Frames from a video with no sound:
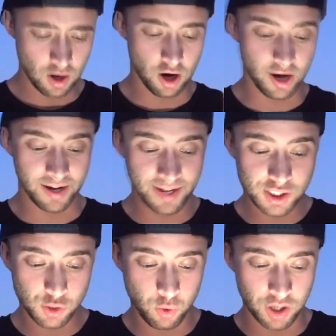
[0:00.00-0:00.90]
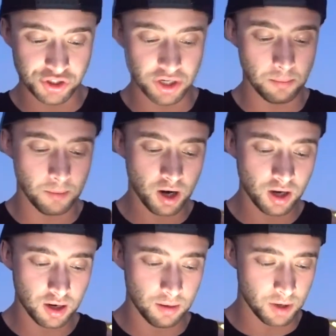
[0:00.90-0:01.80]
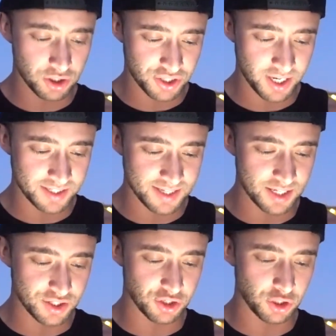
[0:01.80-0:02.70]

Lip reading: All right, next question. Mark Marchetti says,